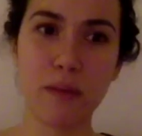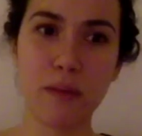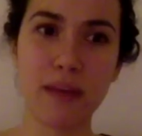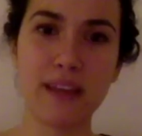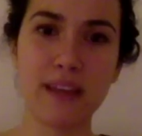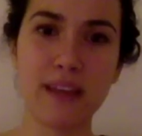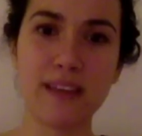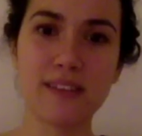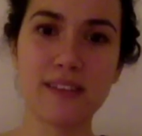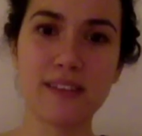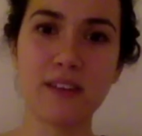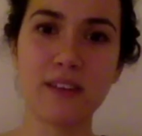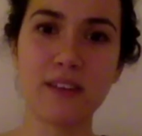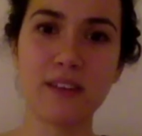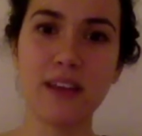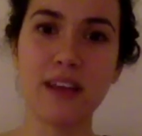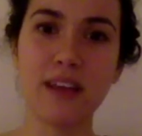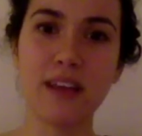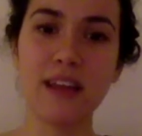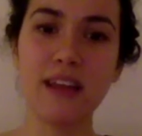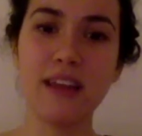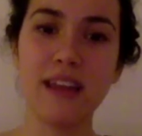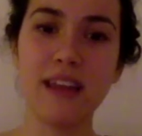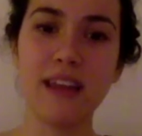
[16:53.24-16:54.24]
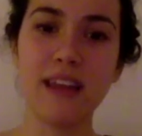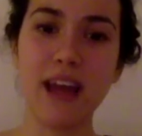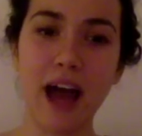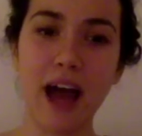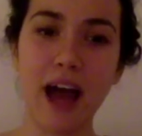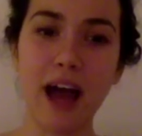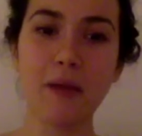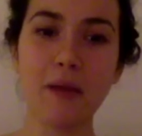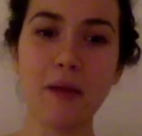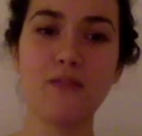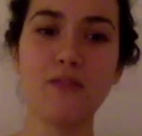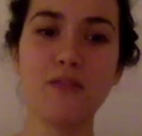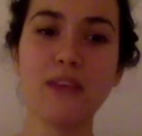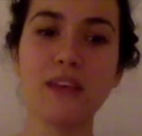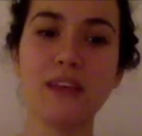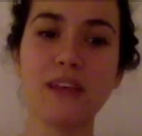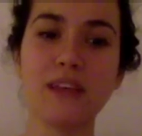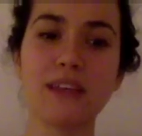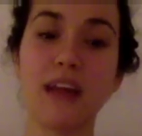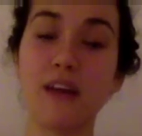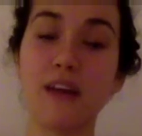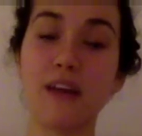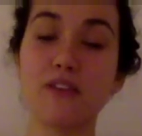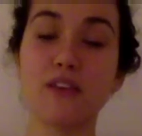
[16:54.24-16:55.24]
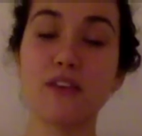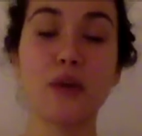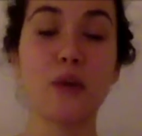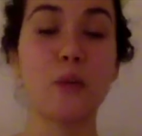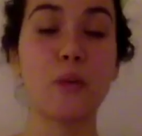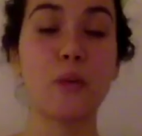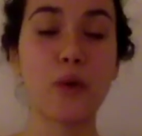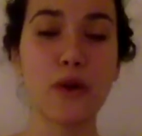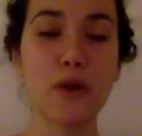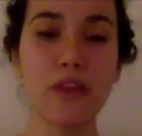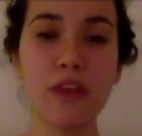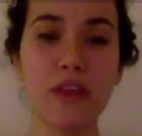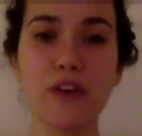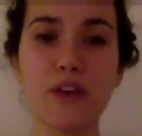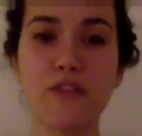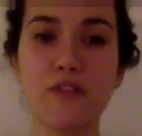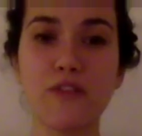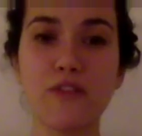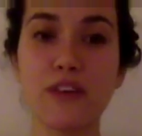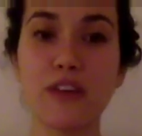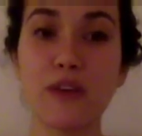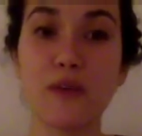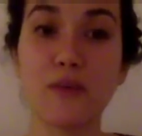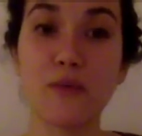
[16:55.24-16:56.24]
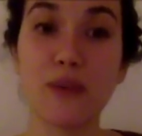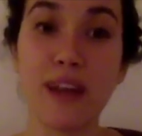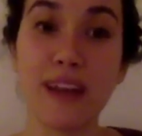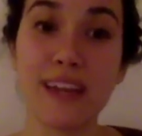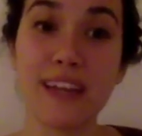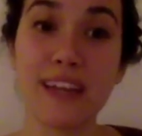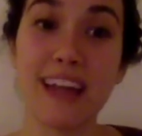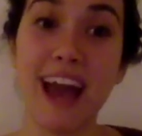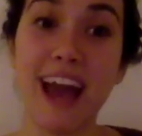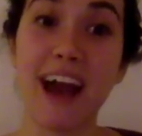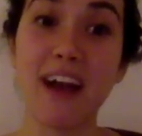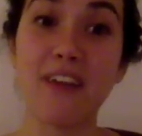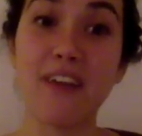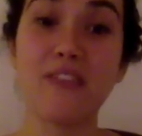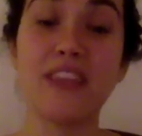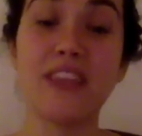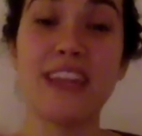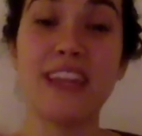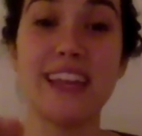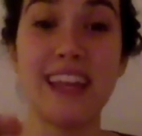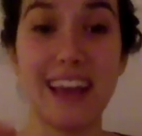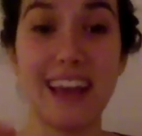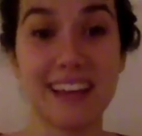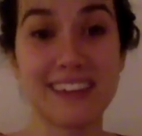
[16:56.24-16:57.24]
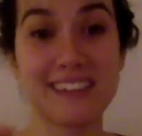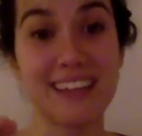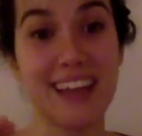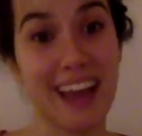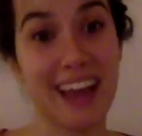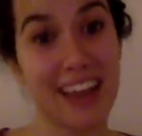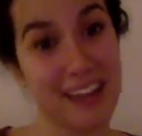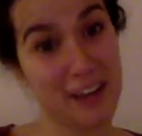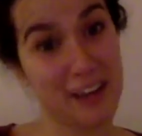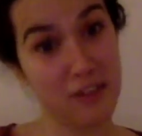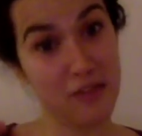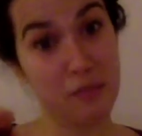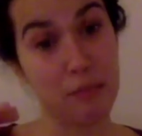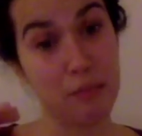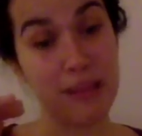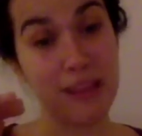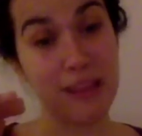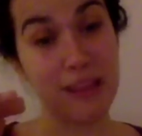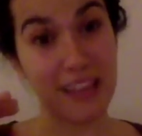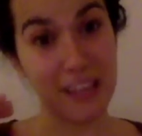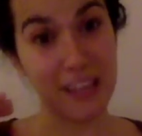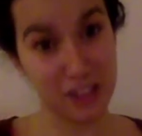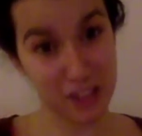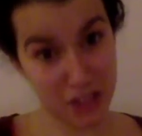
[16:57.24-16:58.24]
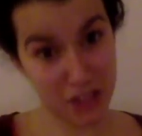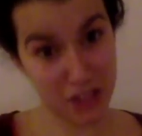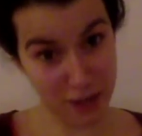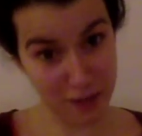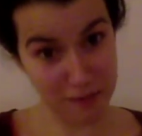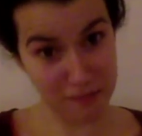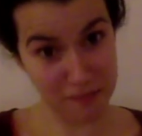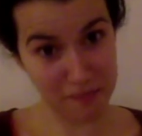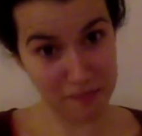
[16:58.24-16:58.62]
is not feeling worthy or feeling ready to have the next height of pleasure.